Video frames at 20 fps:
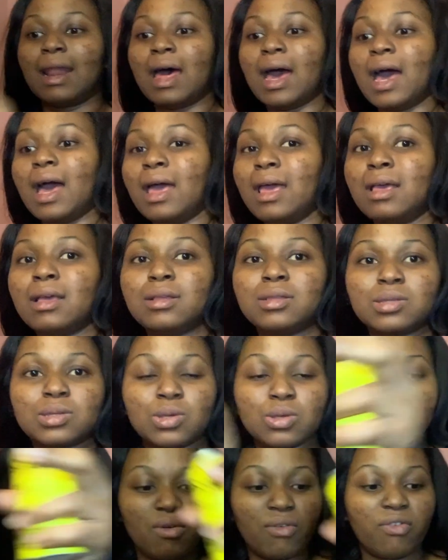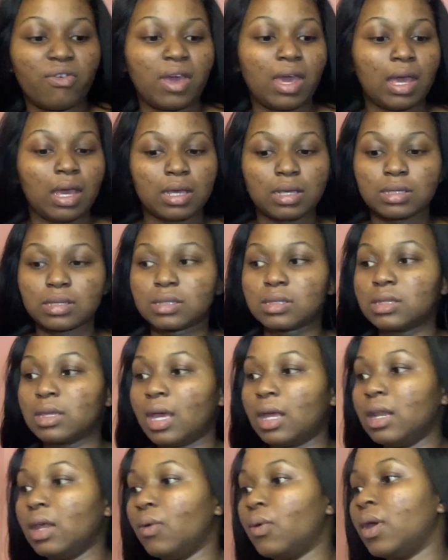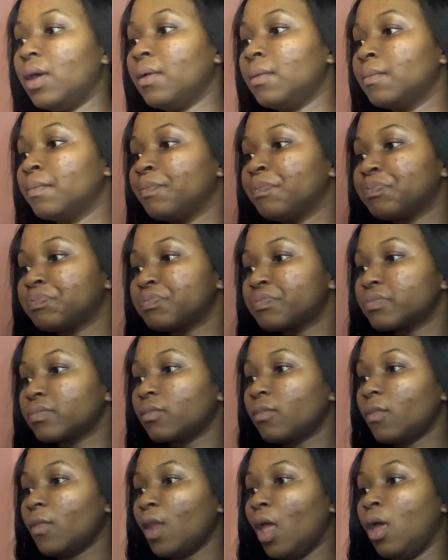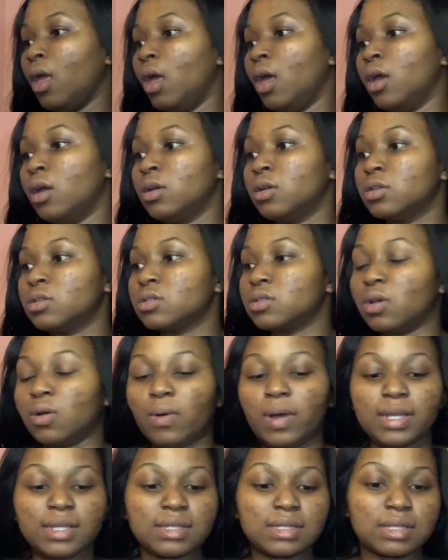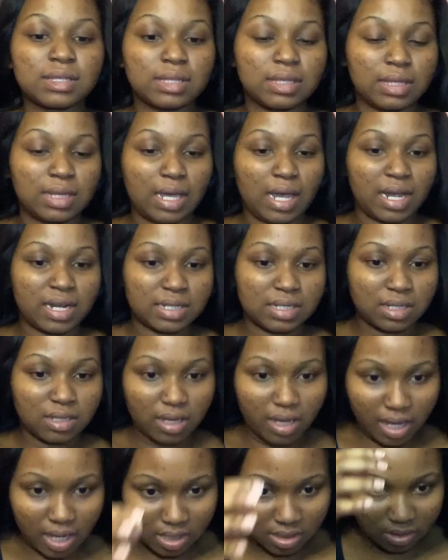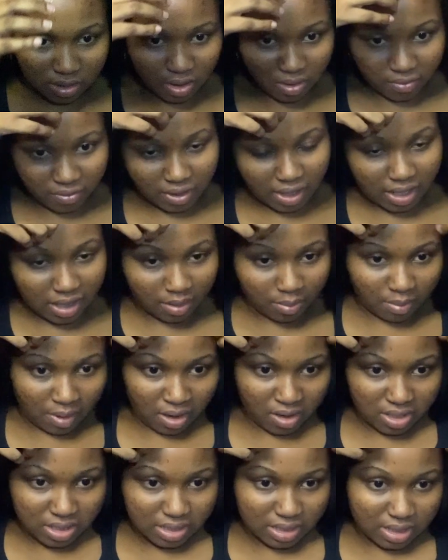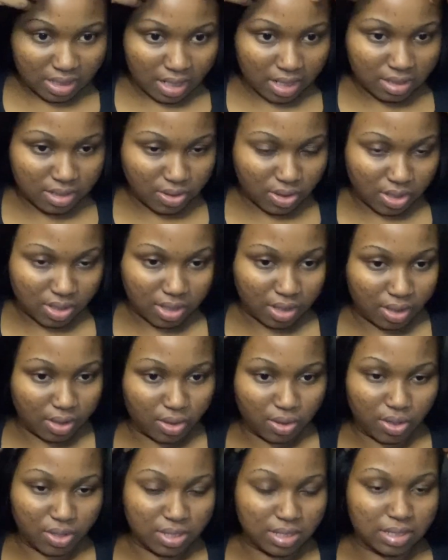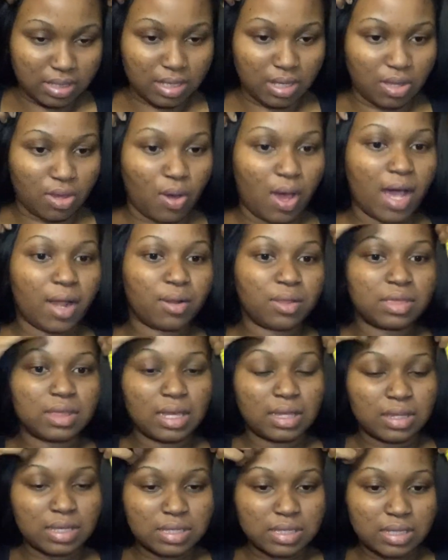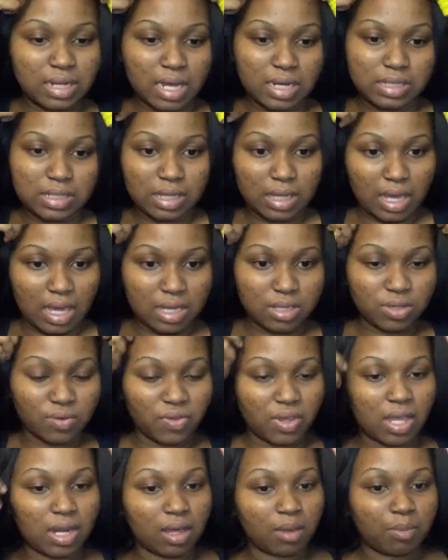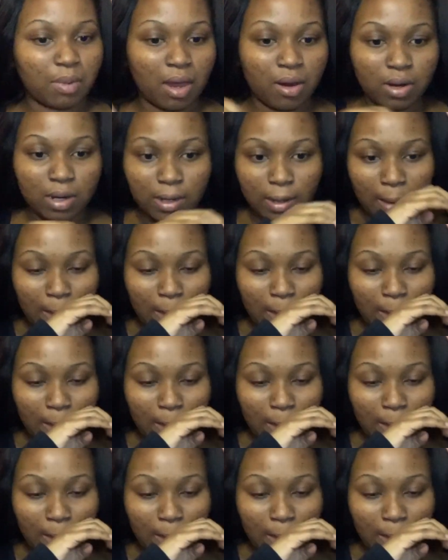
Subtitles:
lie to your face. Anyway, so what's the ideal age of getting married? So let's continue. I don't think there's an ideal age of getting married.